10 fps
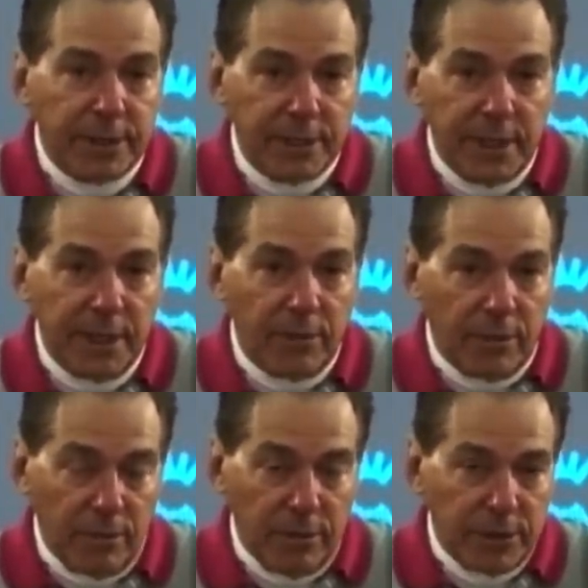I think
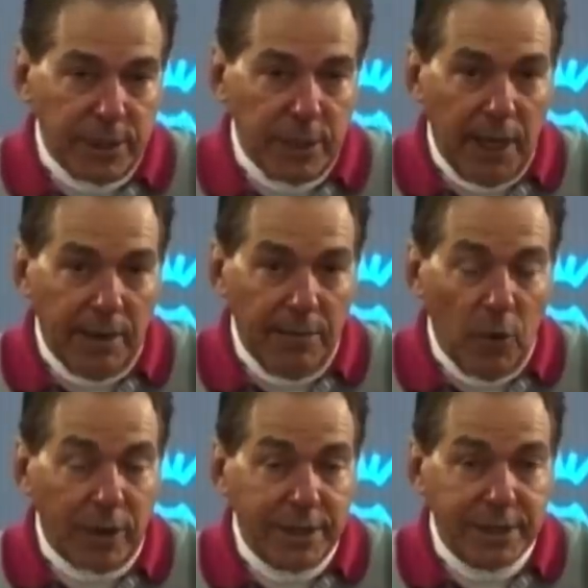we'll see a lot
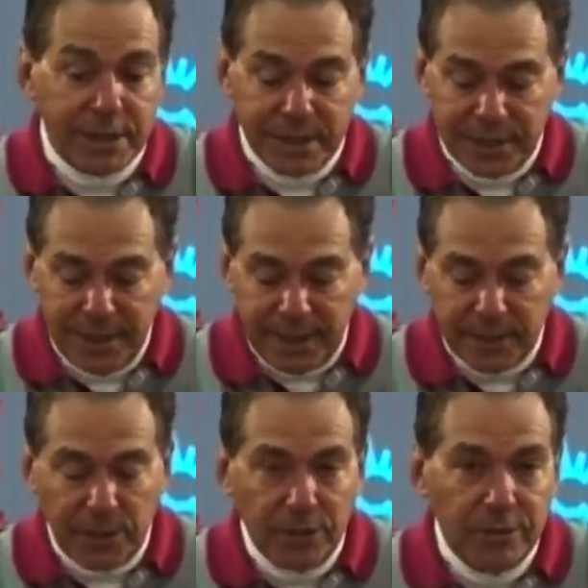more consistent
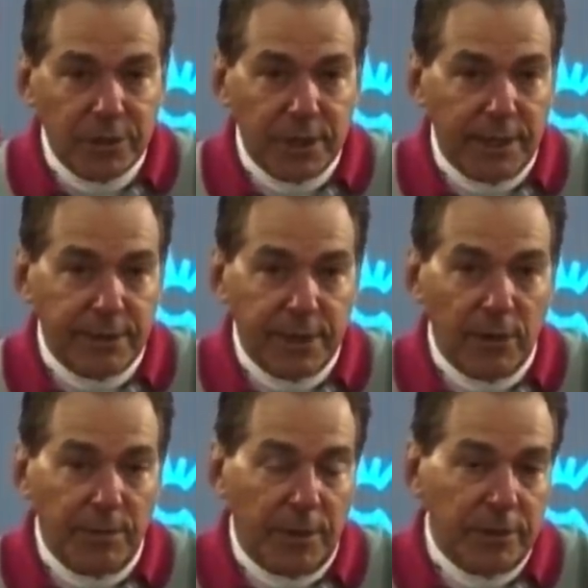execution out there
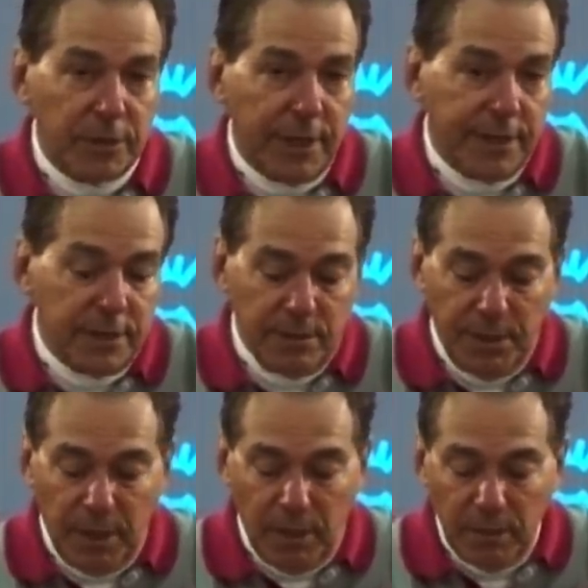on both sides of the
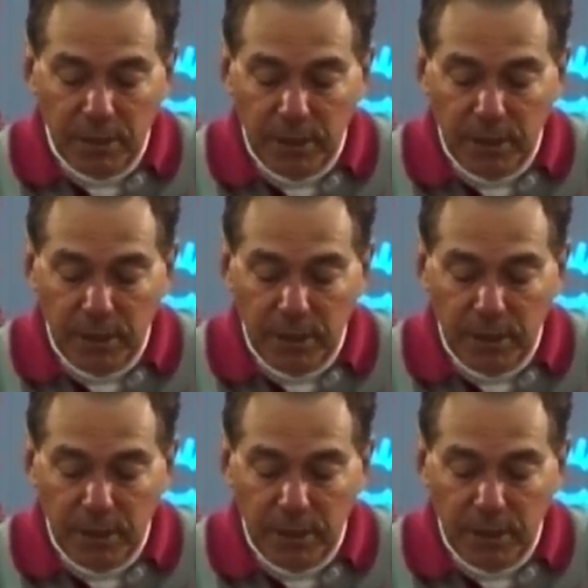ball.